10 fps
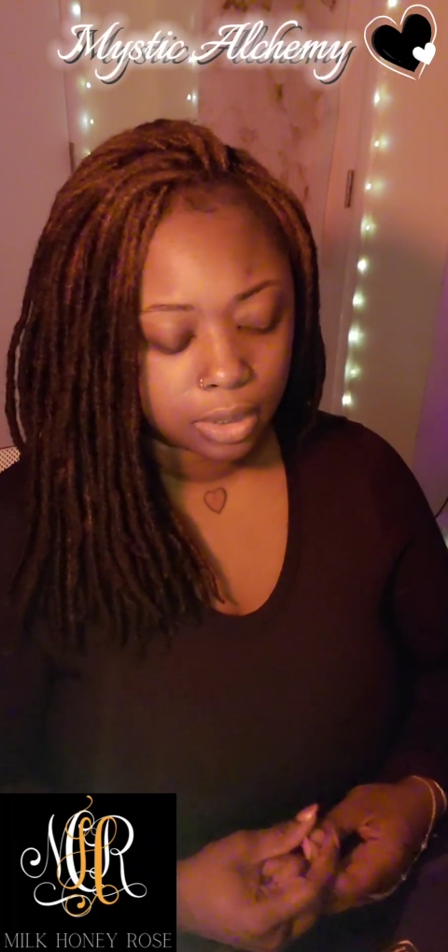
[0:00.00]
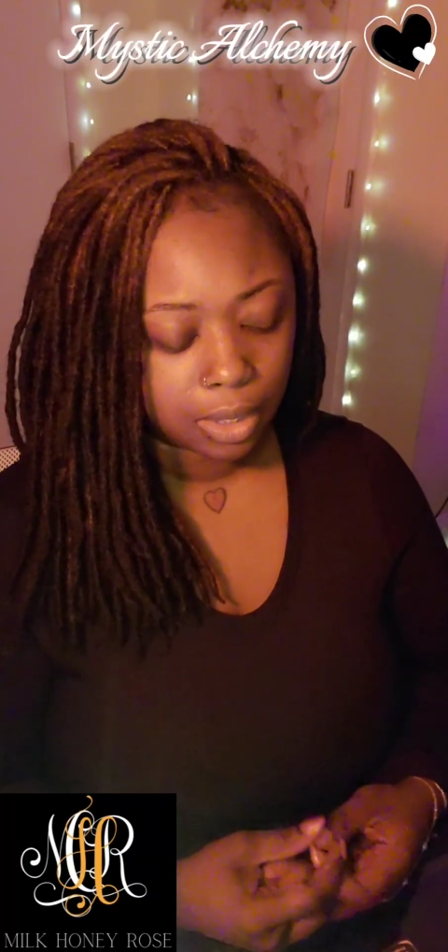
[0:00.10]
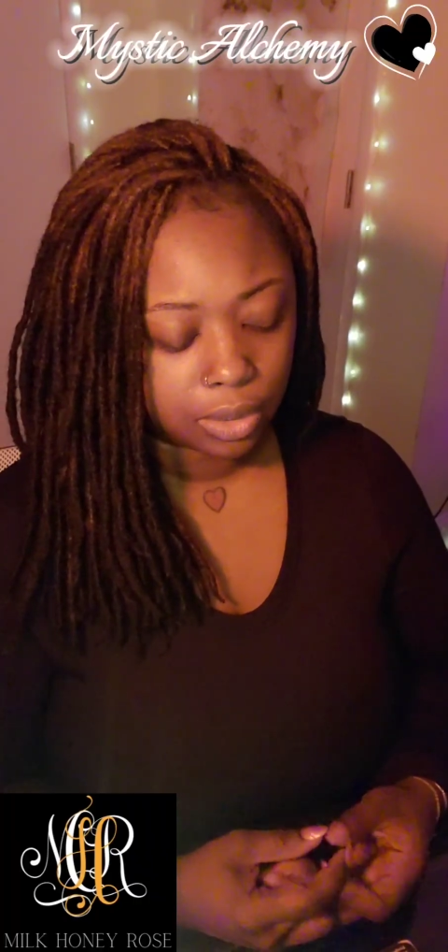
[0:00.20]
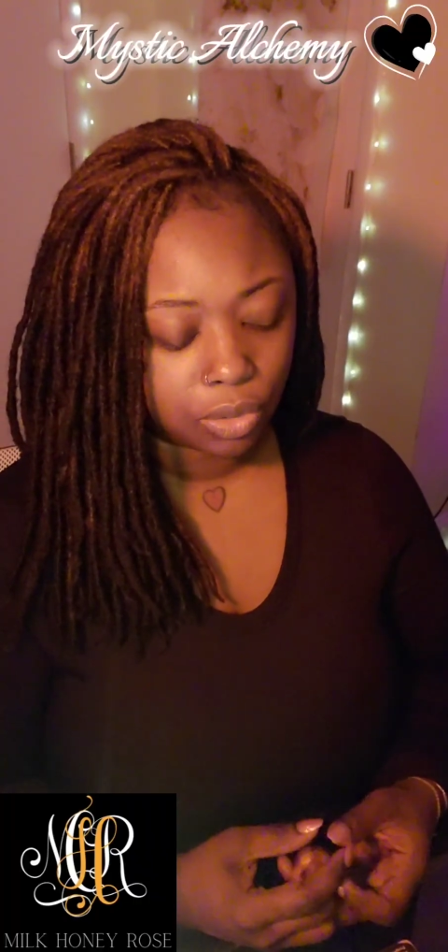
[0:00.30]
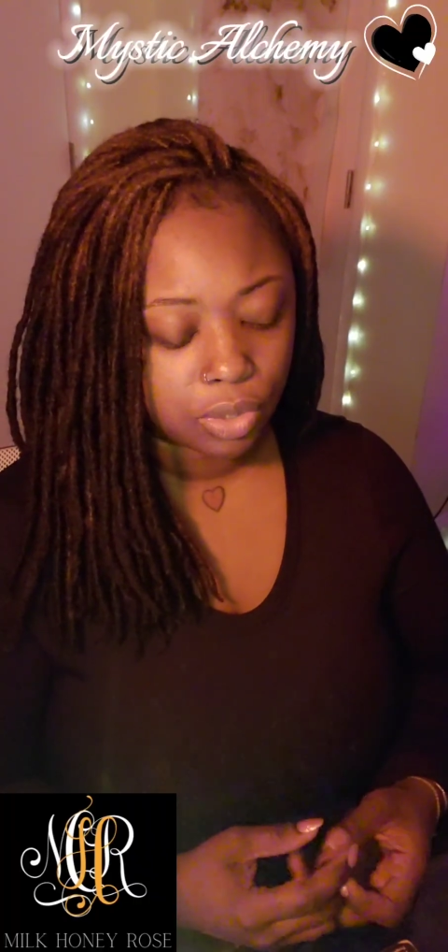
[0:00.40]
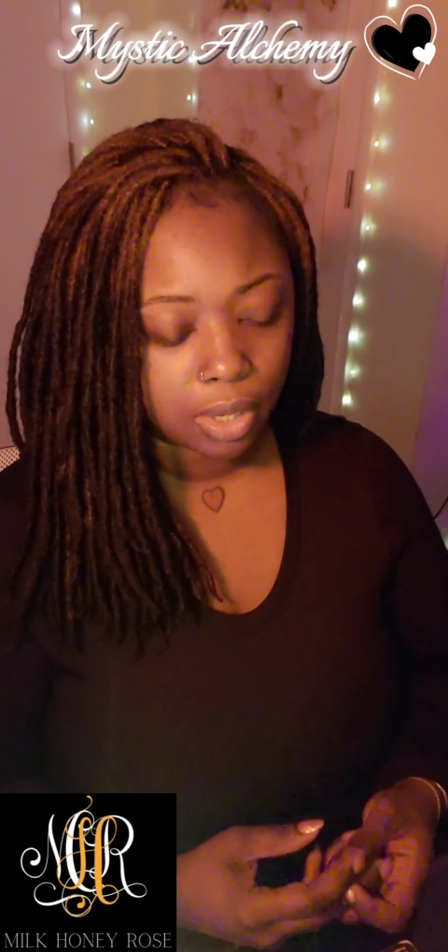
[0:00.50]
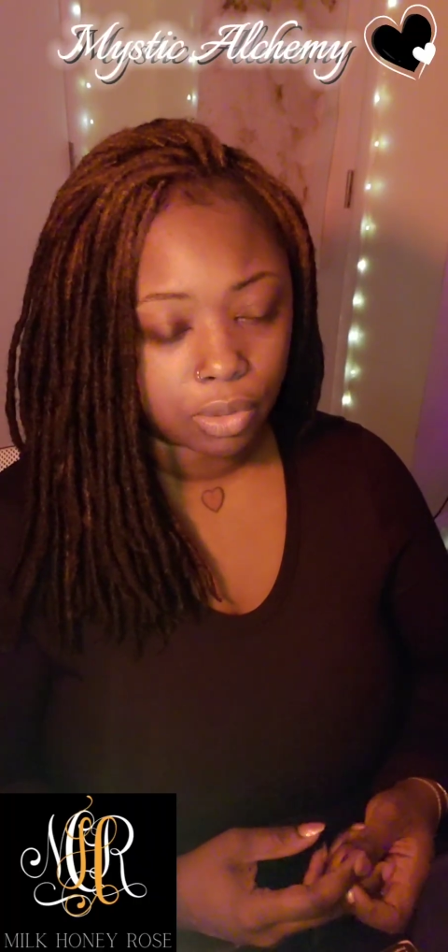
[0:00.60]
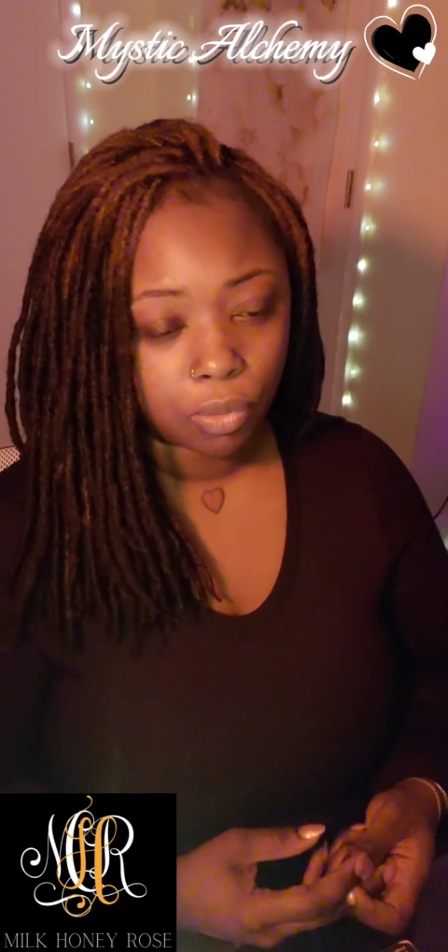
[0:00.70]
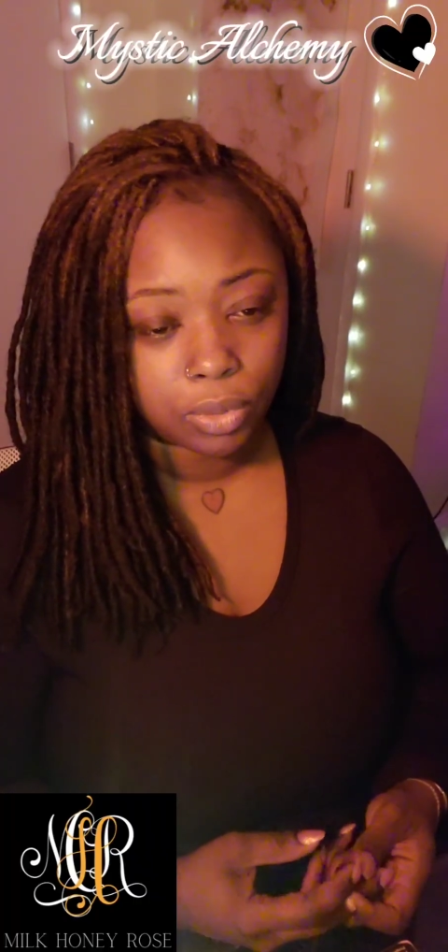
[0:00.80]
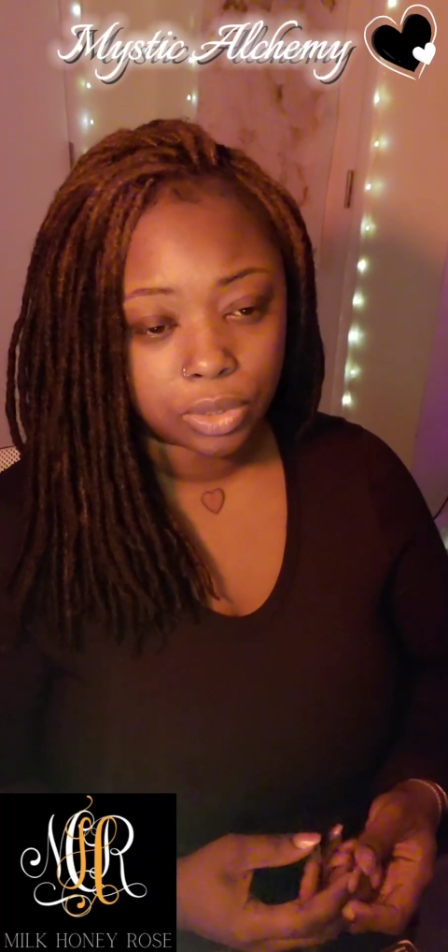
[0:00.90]
that they're
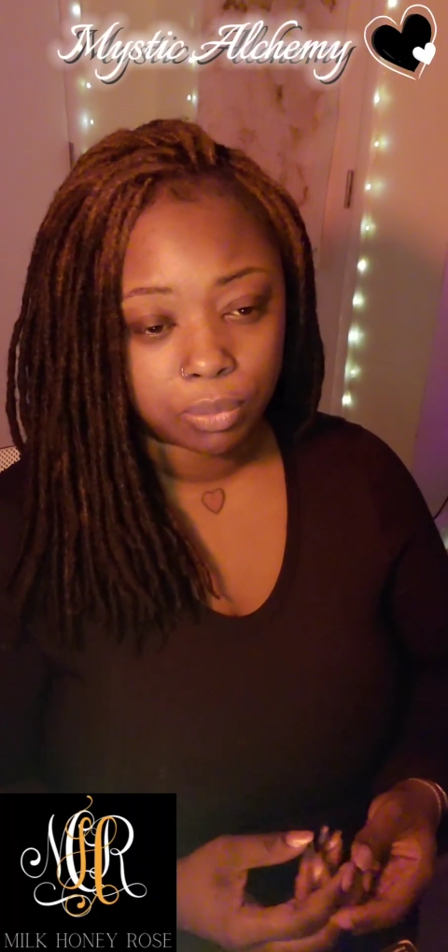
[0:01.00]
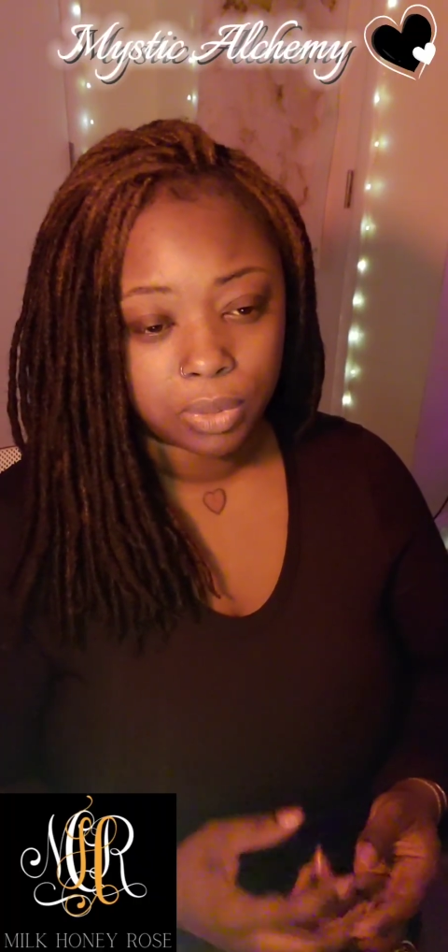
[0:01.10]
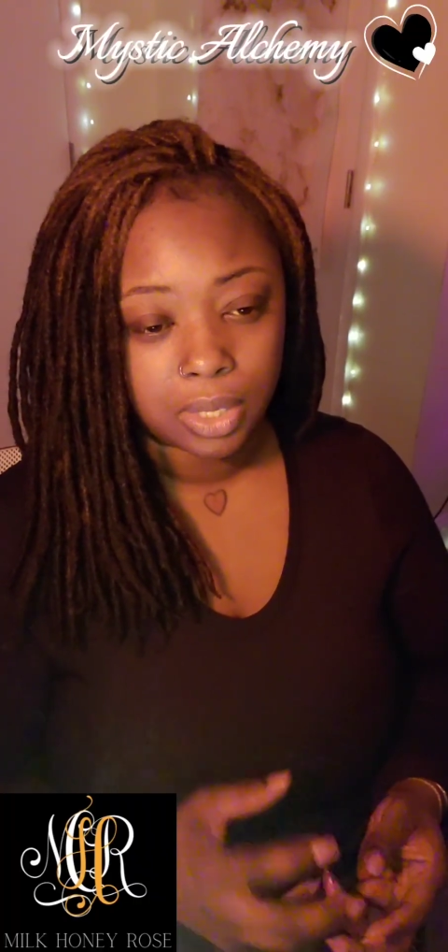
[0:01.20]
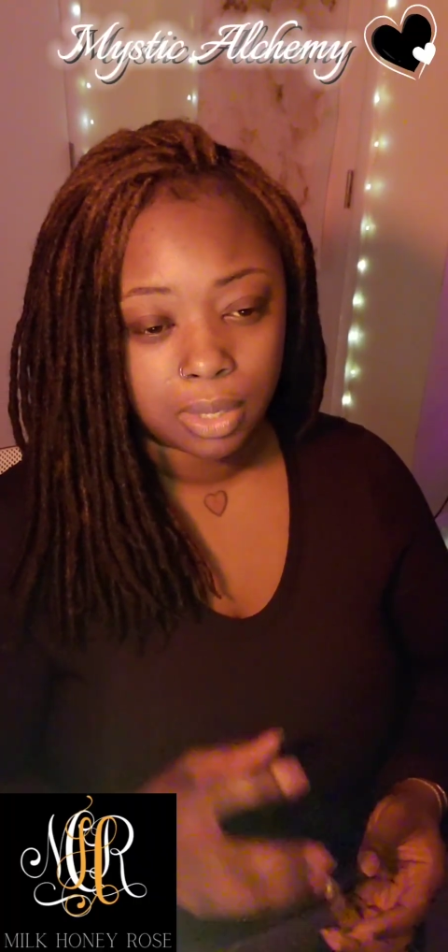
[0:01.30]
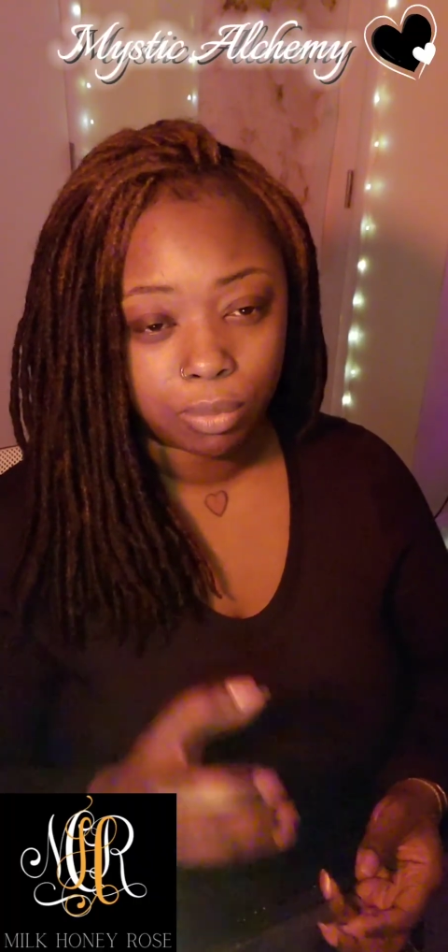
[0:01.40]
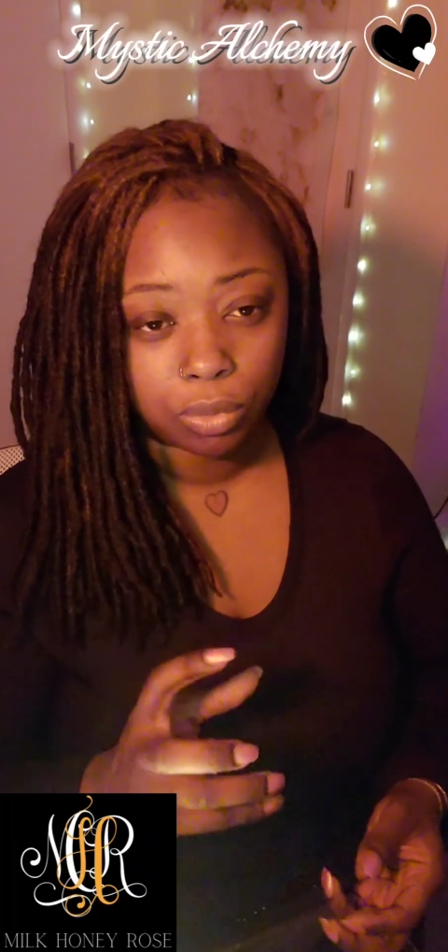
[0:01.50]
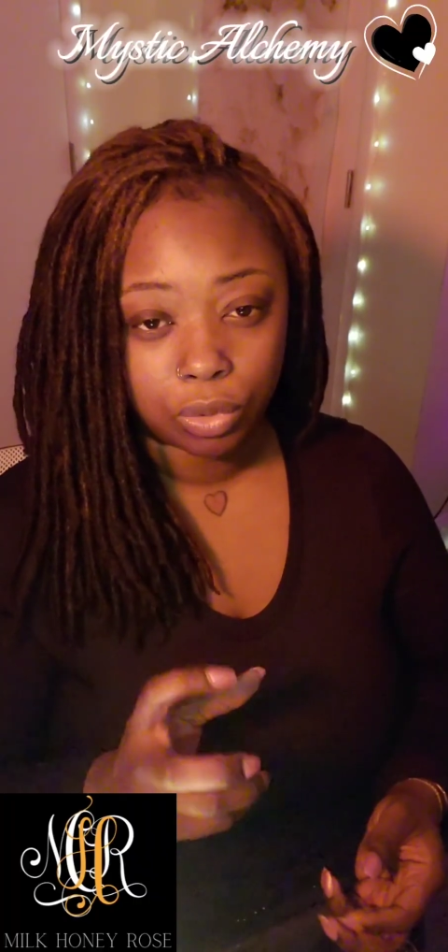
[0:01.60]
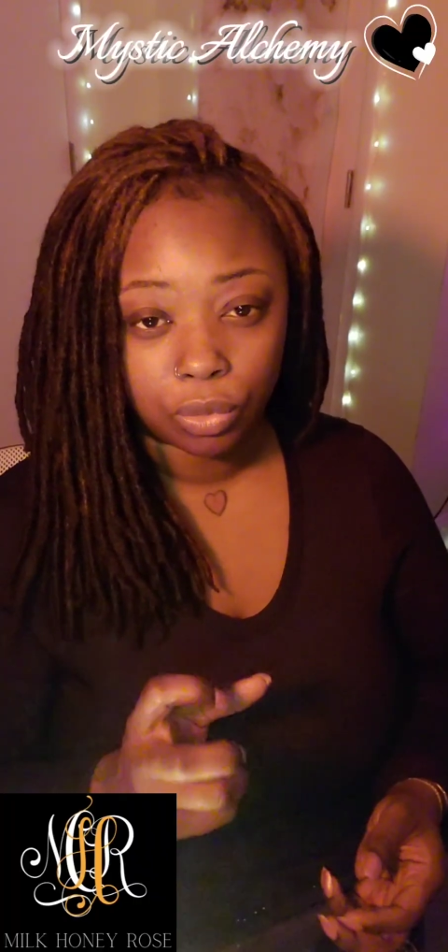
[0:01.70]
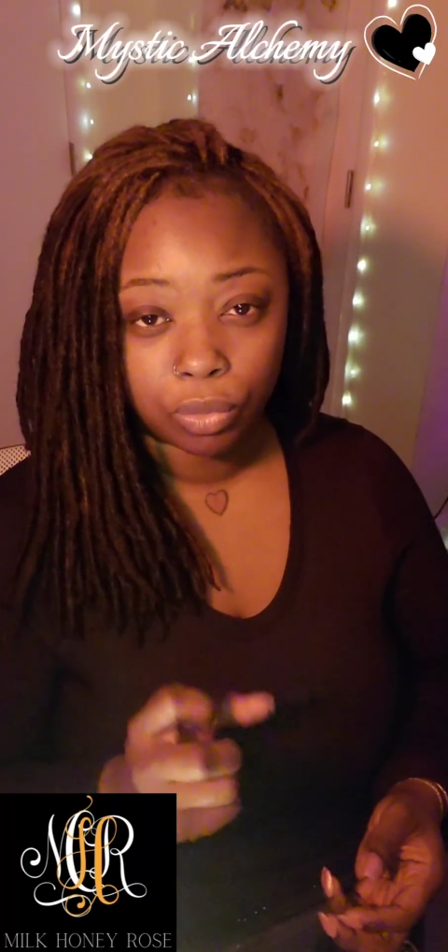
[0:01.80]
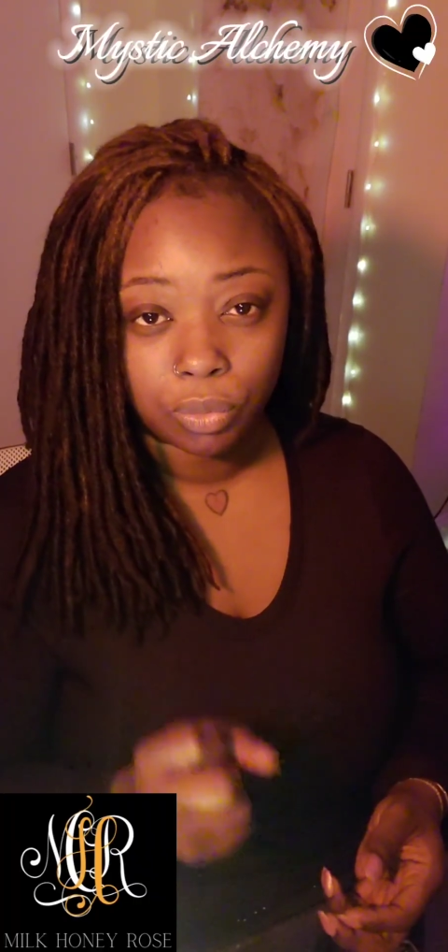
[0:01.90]
not going to be able
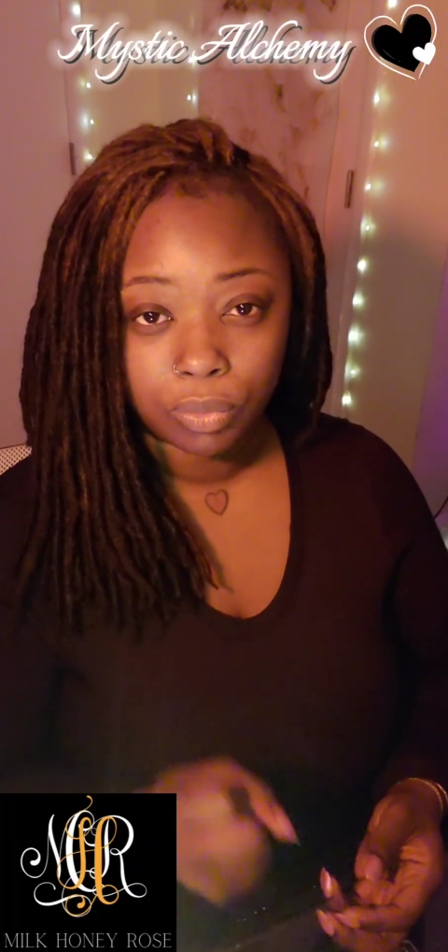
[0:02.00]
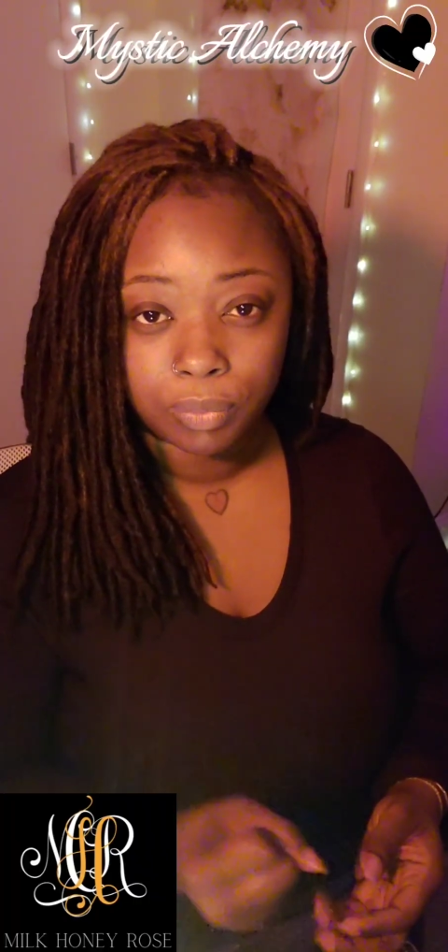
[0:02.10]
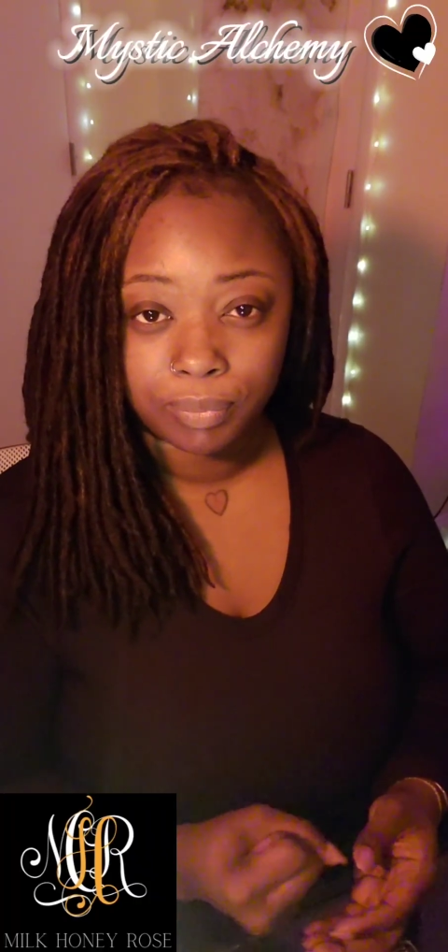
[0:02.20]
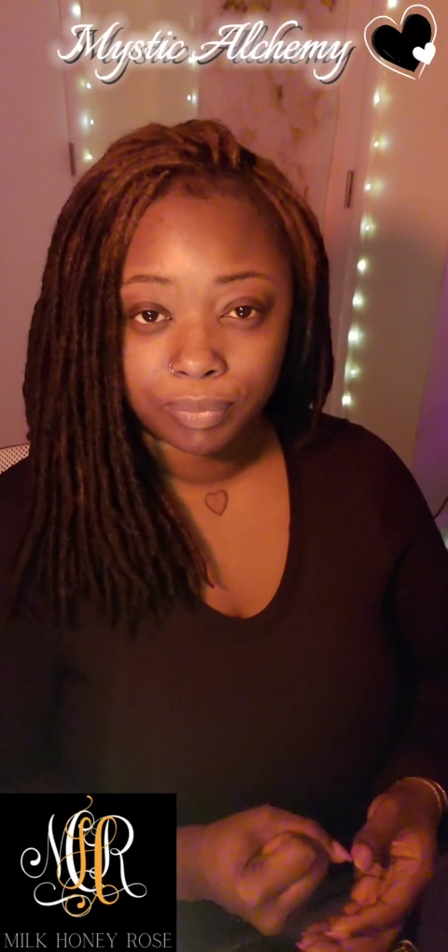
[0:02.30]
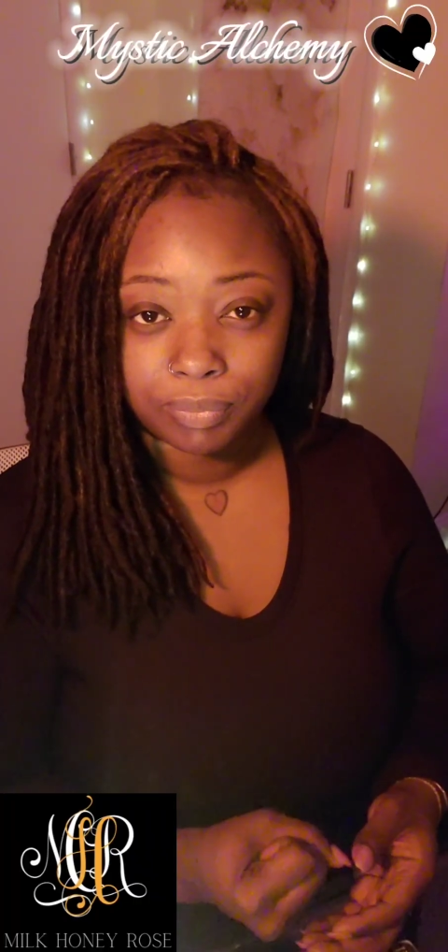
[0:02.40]
to